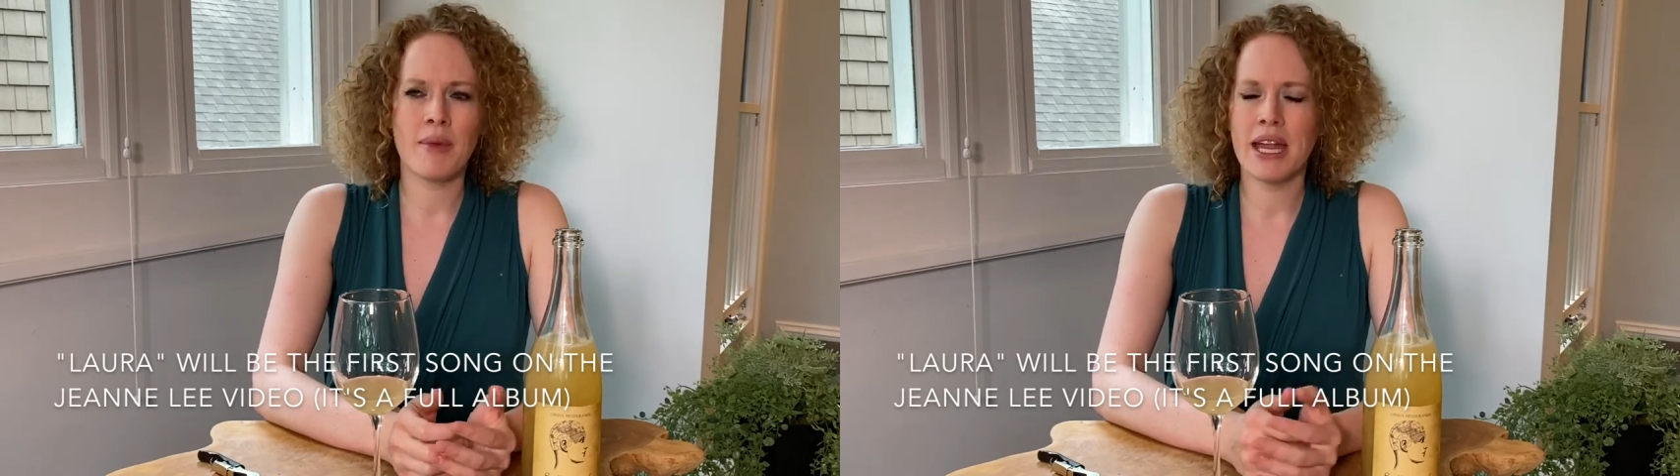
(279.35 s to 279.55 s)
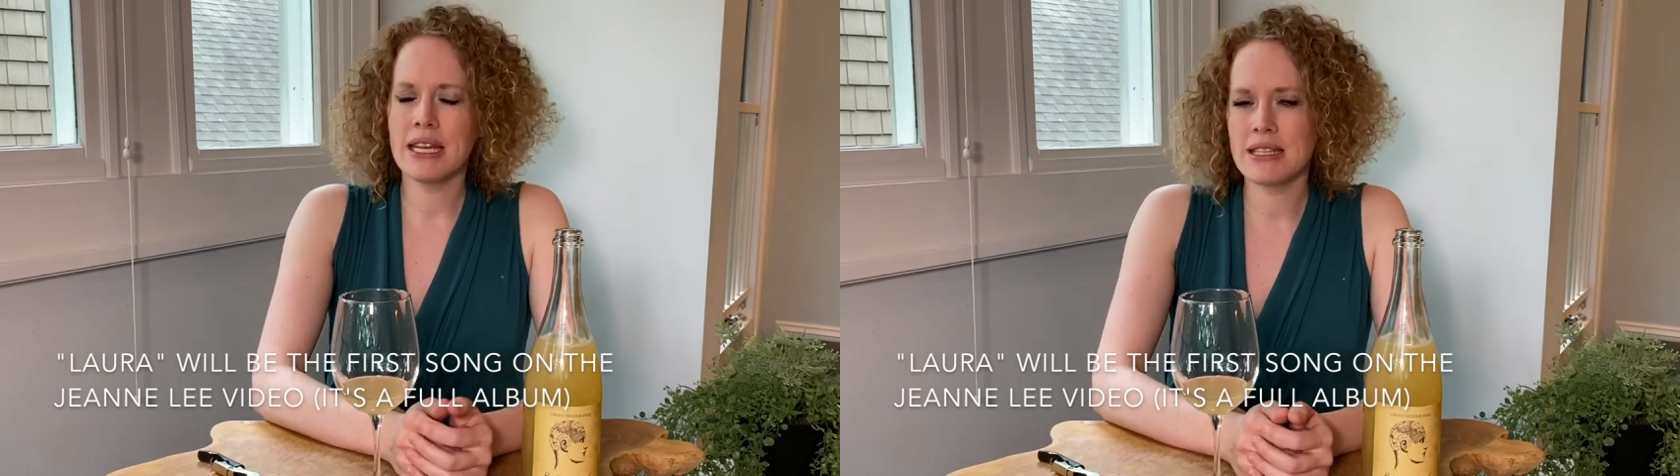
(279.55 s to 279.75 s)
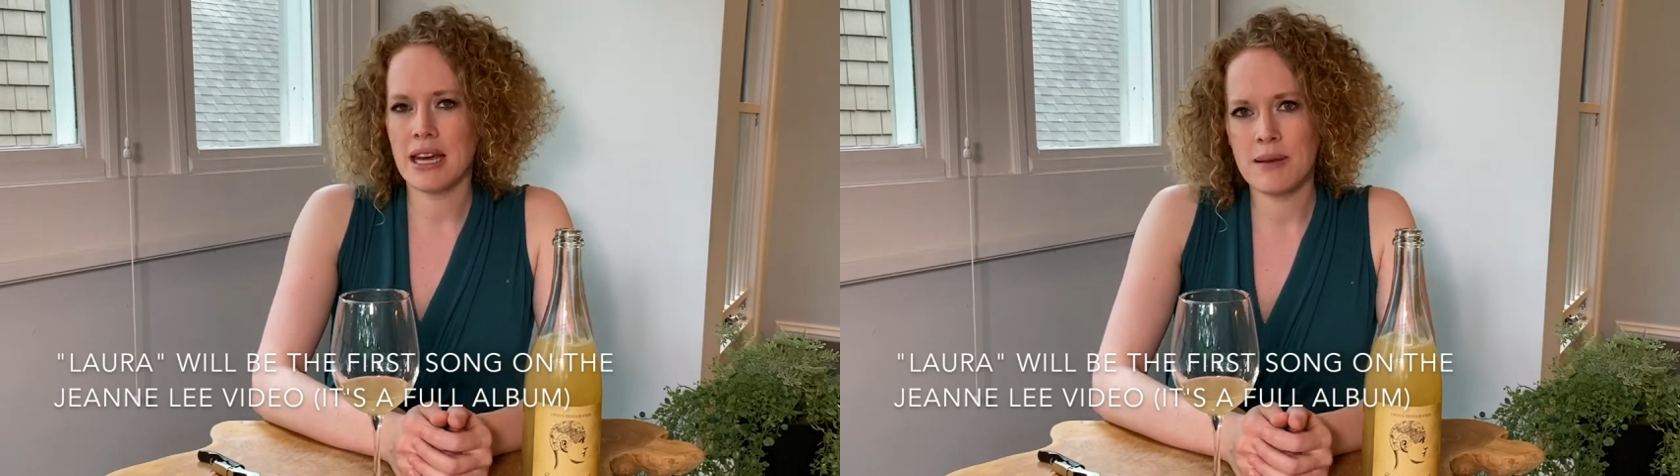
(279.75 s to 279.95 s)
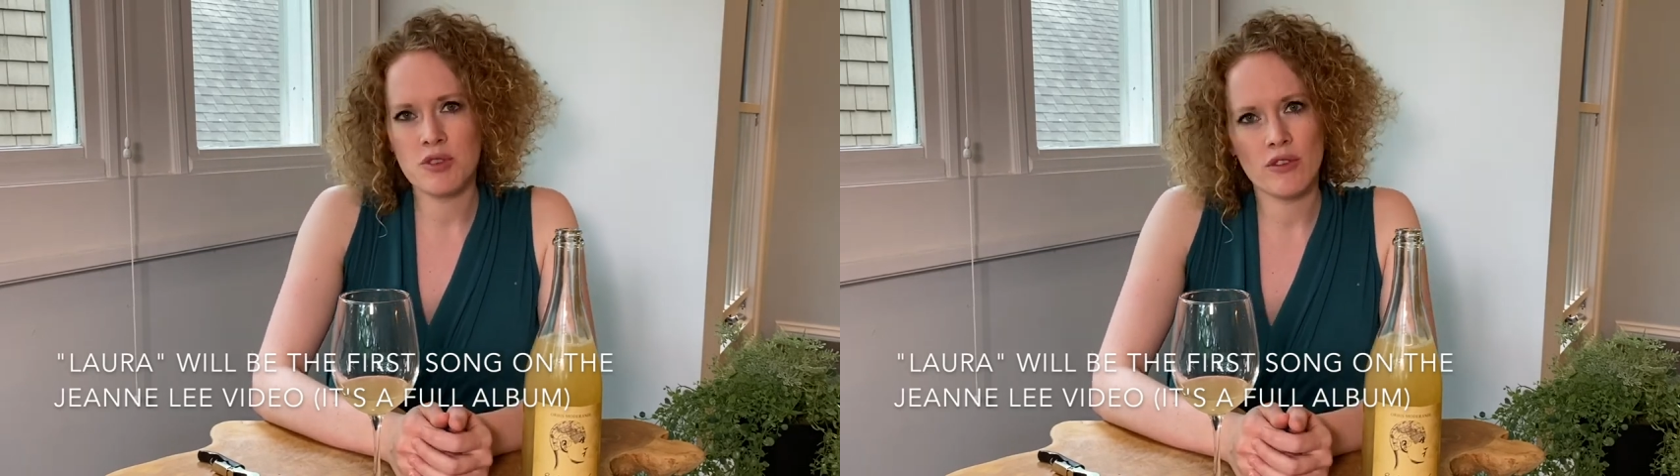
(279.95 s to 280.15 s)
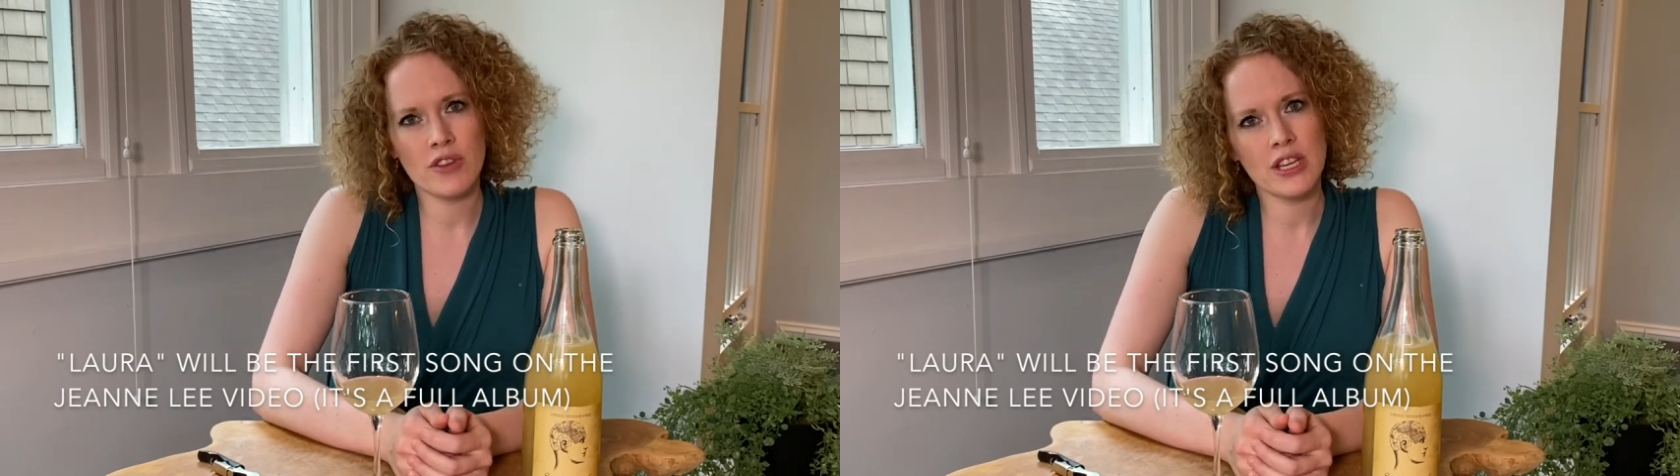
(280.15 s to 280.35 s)
many times
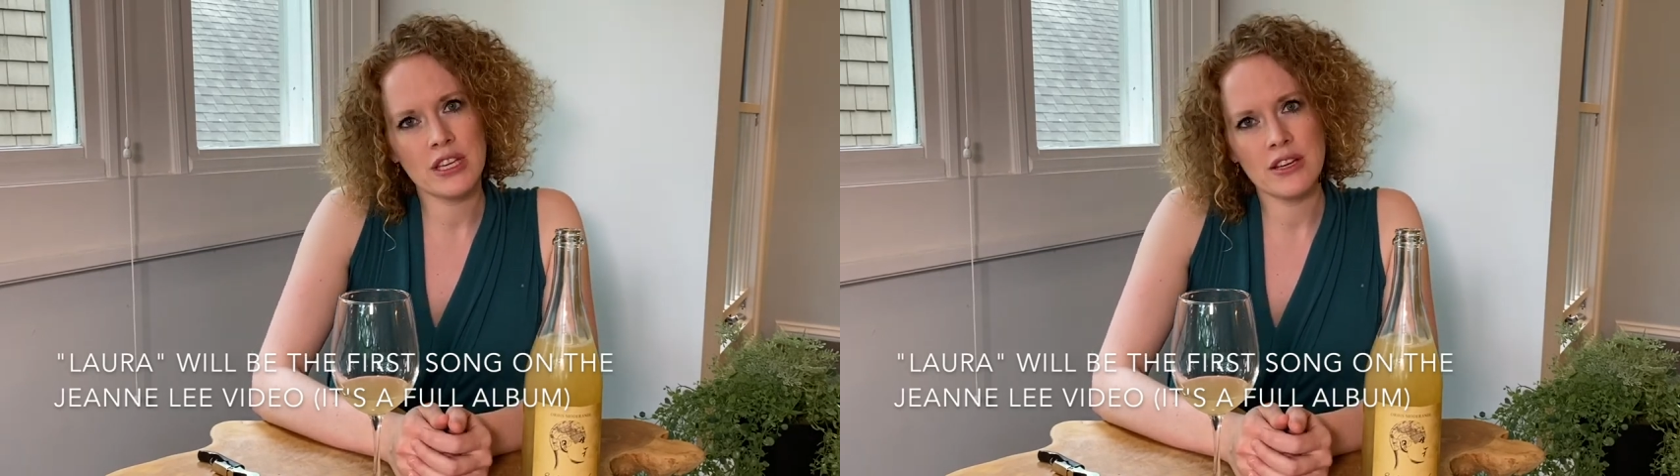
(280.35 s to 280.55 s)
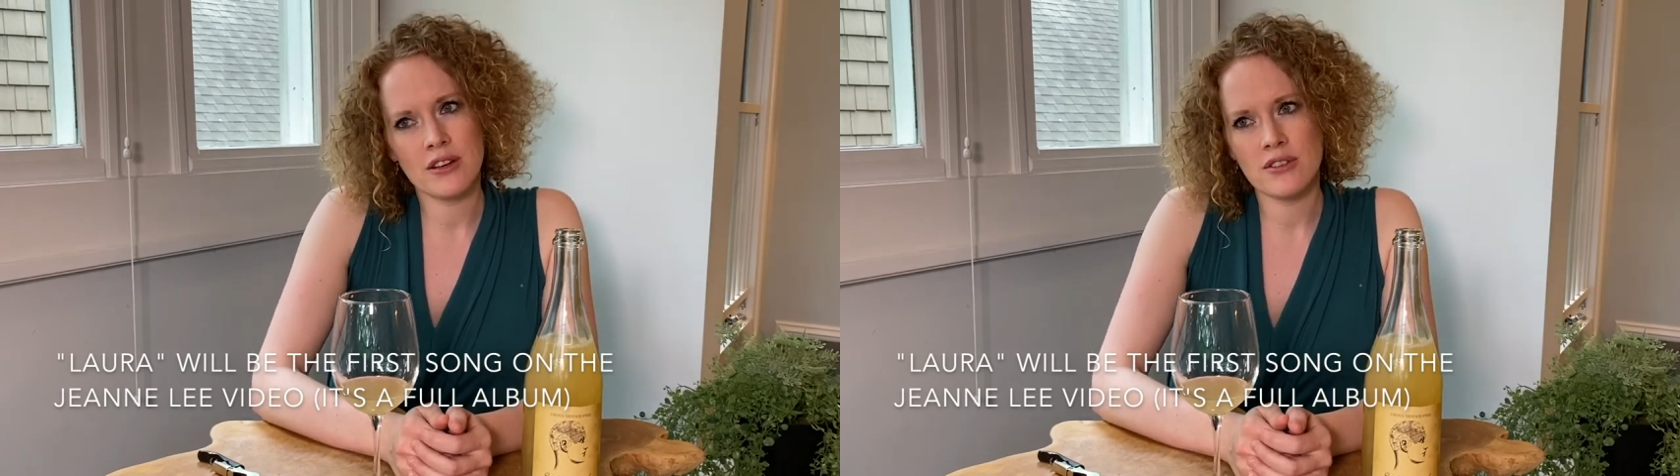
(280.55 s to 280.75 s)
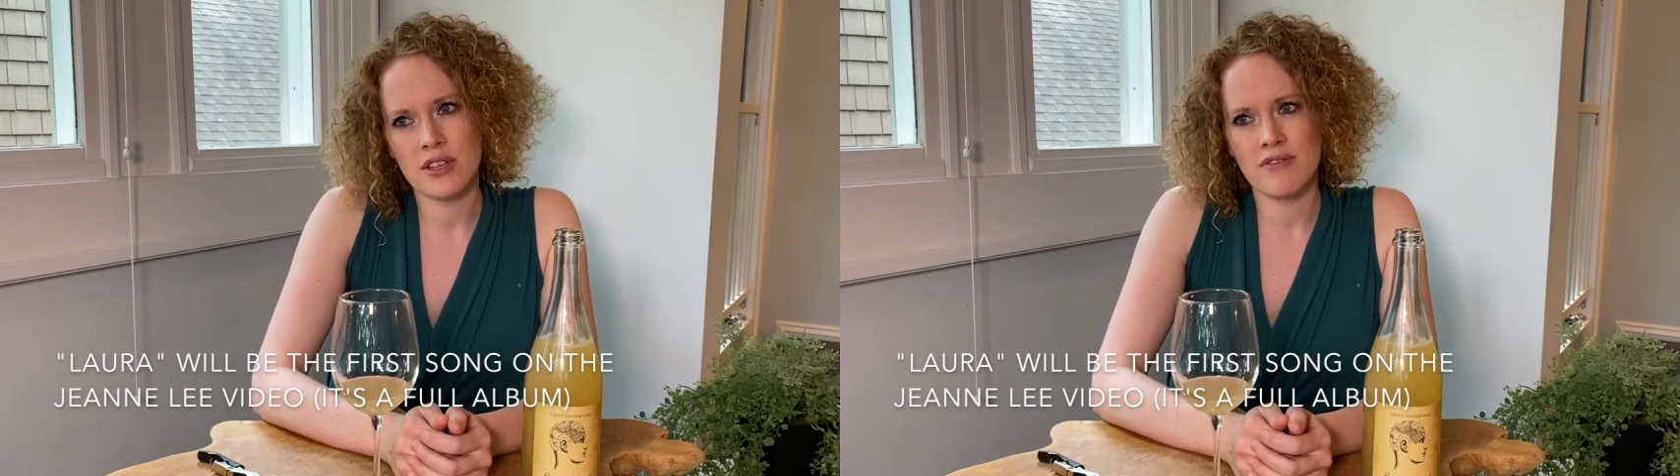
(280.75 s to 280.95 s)
over the years.